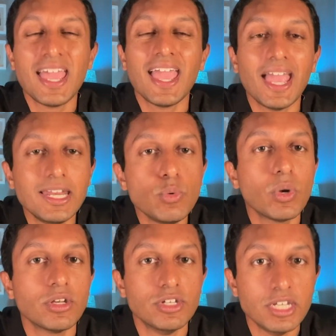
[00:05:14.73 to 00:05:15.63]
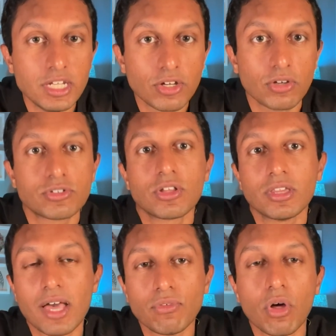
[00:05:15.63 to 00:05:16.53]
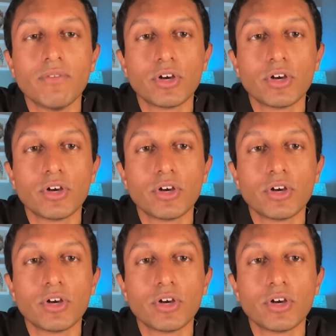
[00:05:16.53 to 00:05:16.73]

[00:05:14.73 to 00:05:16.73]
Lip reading: anywhere near to the level of a